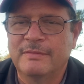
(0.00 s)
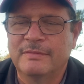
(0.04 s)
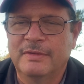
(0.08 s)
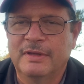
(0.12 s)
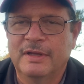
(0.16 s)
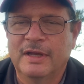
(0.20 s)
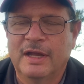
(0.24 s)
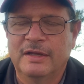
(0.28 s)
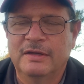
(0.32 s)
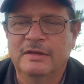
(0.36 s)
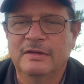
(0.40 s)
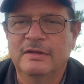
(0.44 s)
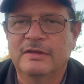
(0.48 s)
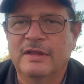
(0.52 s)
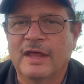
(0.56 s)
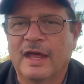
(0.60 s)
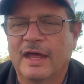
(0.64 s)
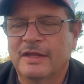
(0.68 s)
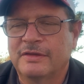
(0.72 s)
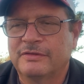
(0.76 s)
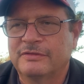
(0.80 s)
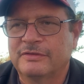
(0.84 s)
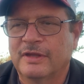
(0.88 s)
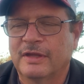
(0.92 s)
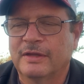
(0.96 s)
And I knew that,
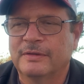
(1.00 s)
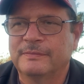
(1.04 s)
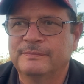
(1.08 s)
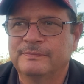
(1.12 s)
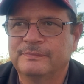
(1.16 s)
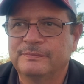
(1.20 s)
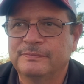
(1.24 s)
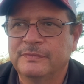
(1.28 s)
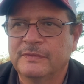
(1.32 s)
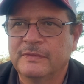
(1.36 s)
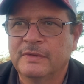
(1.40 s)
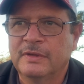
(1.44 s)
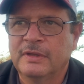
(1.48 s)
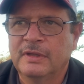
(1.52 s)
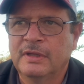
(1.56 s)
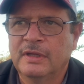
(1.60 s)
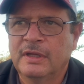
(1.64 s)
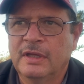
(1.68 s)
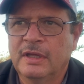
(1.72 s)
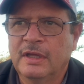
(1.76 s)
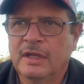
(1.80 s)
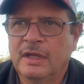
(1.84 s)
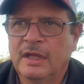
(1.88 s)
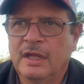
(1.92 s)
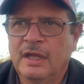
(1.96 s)
so.
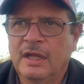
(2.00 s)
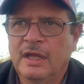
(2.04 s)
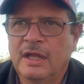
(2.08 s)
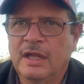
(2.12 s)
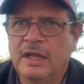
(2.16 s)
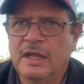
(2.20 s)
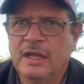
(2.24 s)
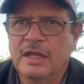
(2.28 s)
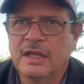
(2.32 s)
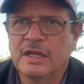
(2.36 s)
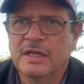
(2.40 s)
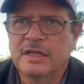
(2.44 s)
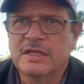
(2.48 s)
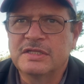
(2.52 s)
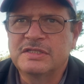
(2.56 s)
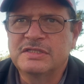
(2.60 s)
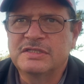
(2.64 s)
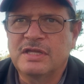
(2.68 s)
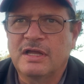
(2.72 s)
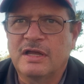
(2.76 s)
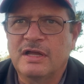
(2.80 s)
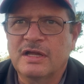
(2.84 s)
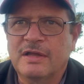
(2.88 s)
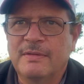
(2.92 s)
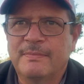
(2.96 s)
Let's
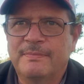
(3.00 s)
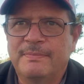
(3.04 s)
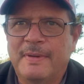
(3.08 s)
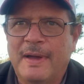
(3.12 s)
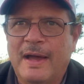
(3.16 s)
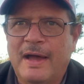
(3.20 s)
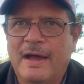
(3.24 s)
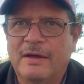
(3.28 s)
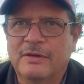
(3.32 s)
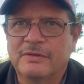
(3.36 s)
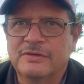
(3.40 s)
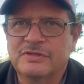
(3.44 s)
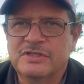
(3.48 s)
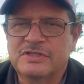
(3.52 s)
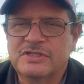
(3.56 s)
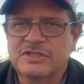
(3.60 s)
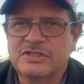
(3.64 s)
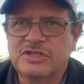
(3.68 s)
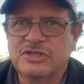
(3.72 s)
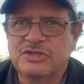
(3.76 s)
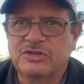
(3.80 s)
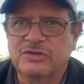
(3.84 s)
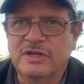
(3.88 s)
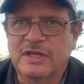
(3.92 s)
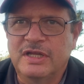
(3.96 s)
talk about
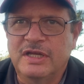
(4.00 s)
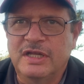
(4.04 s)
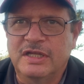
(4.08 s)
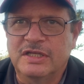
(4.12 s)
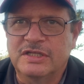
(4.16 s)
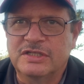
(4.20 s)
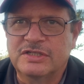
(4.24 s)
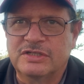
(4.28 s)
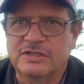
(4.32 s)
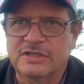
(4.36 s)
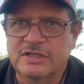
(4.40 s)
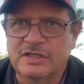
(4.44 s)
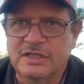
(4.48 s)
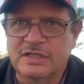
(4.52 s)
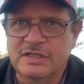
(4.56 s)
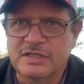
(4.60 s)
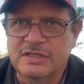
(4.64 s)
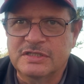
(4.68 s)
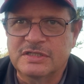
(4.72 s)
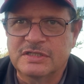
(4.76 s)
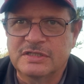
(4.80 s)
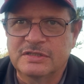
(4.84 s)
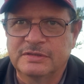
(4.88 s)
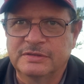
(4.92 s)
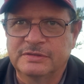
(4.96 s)
screening
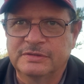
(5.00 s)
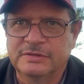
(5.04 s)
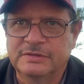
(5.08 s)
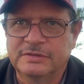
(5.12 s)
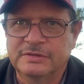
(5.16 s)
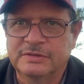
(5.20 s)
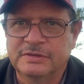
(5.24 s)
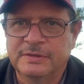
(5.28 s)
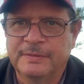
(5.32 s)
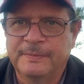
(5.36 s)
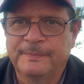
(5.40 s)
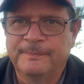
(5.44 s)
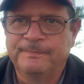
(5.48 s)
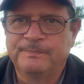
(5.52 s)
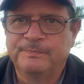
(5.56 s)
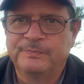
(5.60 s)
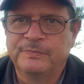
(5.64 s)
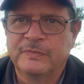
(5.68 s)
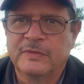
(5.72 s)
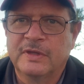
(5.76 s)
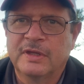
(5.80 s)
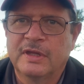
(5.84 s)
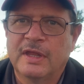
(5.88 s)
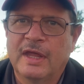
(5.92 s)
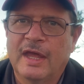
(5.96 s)
trees.
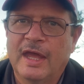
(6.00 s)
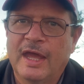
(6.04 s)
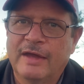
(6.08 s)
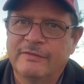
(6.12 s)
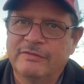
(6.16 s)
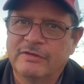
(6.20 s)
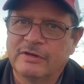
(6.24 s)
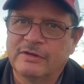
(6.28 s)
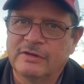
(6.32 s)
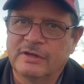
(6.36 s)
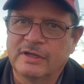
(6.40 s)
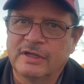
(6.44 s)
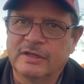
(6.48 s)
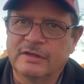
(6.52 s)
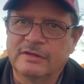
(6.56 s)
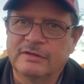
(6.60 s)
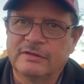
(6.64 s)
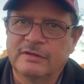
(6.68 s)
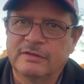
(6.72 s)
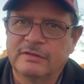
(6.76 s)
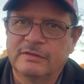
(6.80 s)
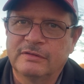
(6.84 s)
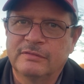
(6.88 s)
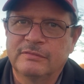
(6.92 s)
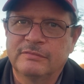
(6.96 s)
Evergreens,
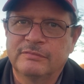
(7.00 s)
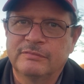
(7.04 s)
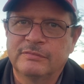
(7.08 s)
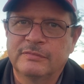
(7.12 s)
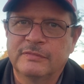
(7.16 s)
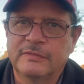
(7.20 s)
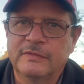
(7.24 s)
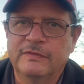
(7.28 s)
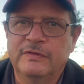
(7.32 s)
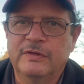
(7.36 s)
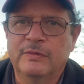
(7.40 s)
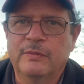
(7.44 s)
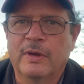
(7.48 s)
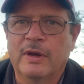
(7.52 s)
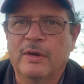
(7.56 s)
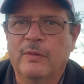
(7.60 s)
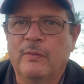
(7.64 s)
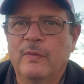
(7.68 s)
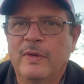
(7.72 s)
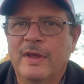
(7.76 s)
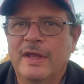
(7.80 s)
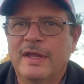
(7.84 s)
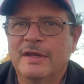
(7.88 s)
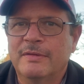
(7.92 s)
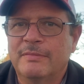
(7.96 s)
if you want a
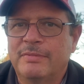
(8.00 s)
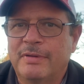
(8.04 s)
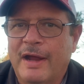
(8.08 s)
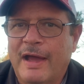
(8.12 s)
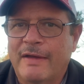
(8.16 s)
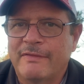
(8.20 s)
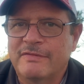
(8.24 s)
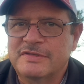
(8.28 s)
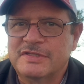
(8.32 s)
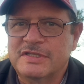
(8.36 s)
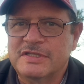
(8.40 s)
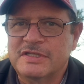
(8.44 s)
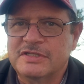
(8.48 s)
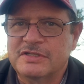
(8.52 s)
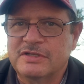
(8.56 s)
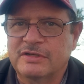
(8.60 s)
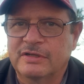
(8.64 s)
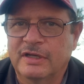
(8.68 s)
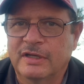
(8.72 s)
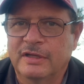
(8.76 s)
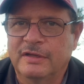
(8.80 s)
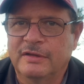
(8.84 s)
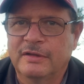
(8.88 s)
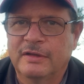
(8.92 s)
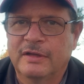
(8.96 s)
wind and privacy
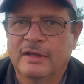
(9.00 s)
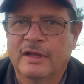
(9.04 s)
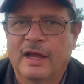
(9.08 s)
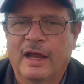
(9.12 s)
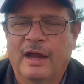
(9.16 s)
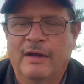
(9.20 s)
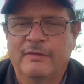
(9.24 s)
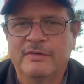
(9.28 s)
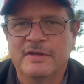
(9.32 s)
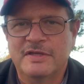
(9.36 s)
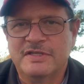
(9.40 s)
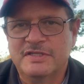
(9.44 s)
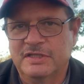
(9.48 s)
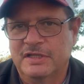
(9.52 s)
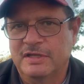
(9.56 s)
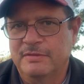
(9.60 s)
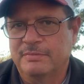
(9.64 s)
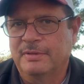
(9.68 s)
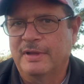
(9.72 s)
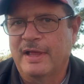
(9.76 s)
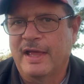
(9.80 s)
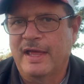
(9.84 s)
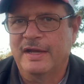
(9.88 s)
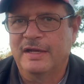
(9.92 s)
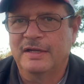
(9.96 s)
screen. I recently
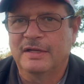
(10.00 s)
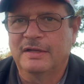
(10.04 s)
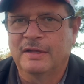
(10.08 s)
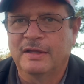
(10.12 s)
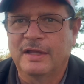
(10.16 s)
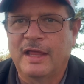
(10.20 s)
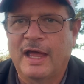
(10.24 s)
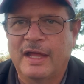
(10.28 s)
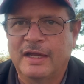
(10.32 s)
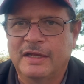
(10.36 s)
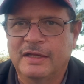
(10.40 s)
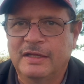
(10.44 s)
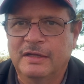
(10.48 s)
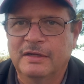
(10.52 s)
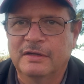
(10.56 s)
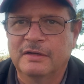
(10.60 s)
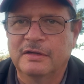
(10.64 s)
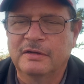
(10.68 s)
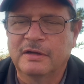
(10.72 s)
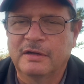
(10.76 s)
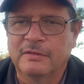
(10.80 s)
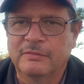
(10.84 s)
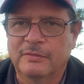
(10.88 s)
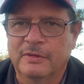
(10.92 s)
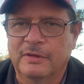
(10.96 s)
planted a lot
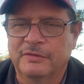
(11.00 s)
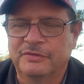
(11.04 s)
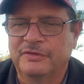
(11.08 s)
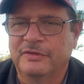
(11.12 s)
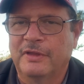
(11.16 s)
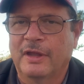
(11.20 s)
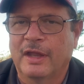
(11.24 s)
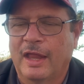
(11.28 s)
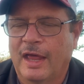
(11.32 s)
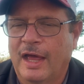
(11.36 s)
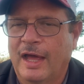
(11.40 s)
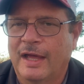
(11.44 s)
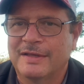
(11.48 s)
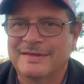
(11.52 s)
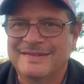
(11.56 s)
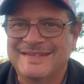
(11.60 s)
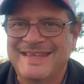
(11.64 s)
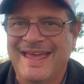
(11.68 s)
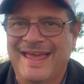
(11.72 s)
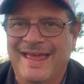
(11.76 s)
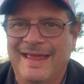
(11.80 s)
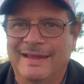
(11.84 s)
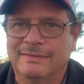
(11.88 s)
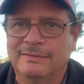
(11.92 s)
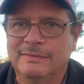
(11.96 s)
here, well, a lot,
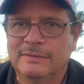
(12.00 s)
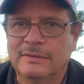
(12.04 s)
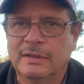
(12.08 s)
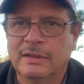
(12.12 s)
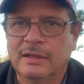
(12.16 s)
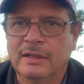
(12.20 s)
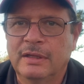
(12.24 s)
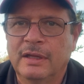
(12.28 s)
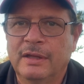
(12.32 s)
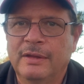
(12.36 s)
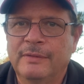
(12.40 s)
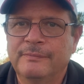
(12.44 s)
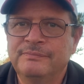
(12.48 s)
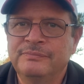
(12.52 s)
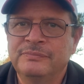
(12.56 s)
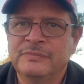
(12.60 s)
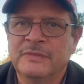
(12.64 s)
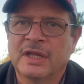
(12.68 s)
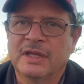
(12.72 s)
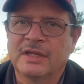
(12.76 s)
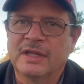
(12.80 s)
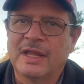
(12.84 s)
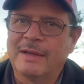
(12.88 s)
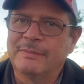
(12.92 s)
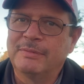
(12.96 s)
10
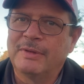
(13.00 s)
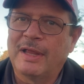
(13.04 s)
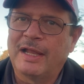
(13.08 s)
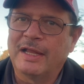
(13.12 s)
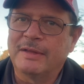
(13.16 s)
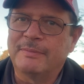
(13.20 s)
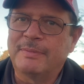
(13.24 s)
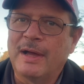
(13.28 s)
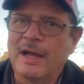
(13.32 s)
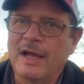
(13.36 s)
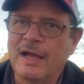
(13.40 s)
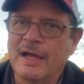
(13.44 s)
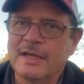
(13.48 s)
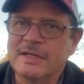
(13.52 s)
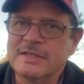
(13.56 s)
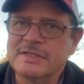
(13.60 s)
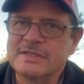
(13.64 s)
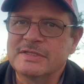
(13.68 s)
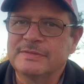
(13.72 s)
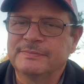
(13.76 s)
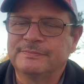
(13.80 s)
loblolly pines.